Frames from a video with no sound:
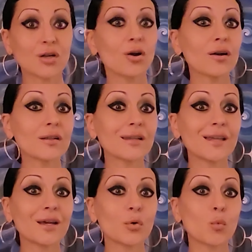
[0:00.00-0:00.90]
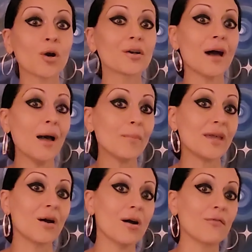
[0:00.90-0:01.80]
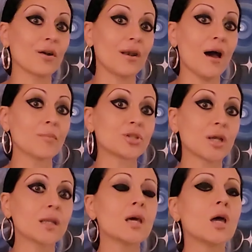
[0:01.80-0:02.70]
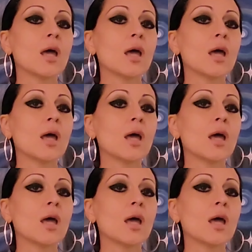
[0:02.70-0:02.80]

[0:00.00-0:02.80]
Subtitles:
Currently, we're not being offered an option.